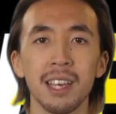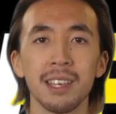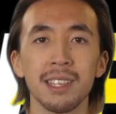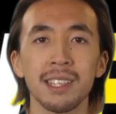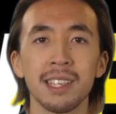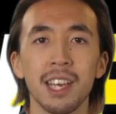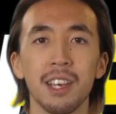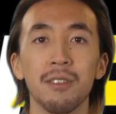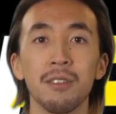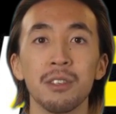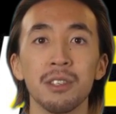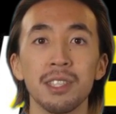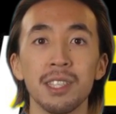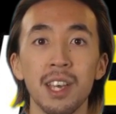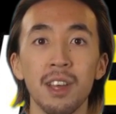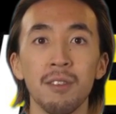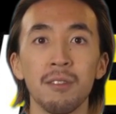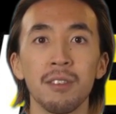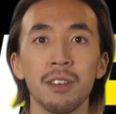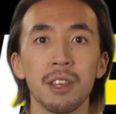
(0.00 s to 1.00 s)
Save
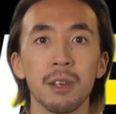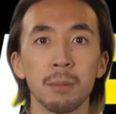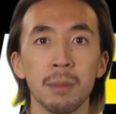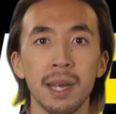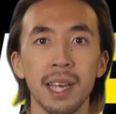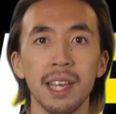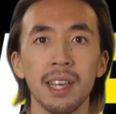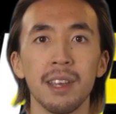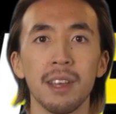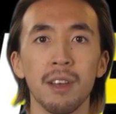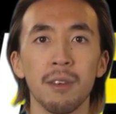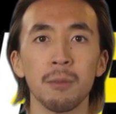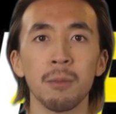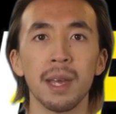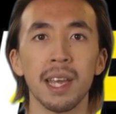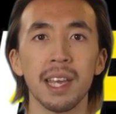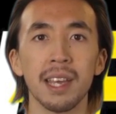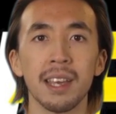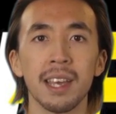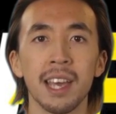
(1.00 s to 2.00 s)
yourself from the pain of
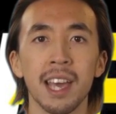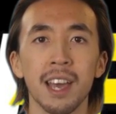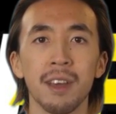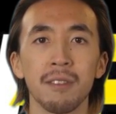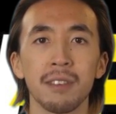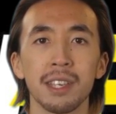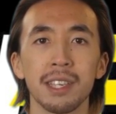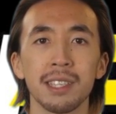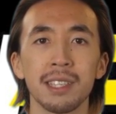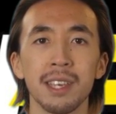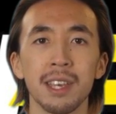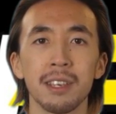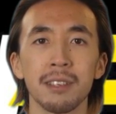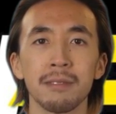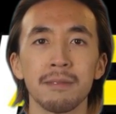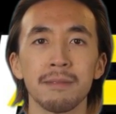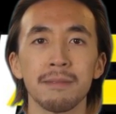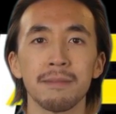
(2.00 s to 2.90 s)
paying a hefty sum.